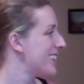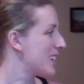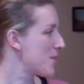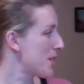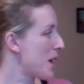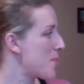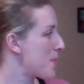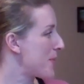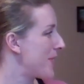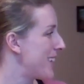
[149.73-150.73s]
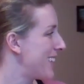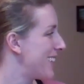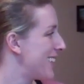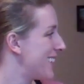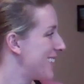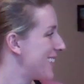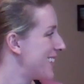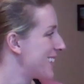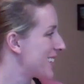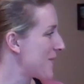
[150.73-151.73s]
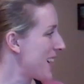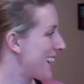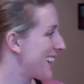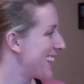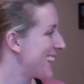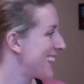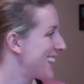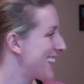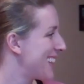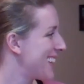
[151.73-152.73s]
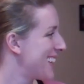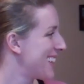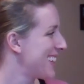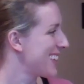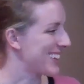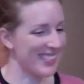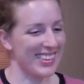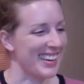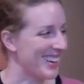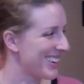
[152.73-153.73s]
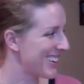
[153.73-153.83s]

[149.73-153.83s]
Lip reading: here, Gabe-a-boo. Come here. Come here.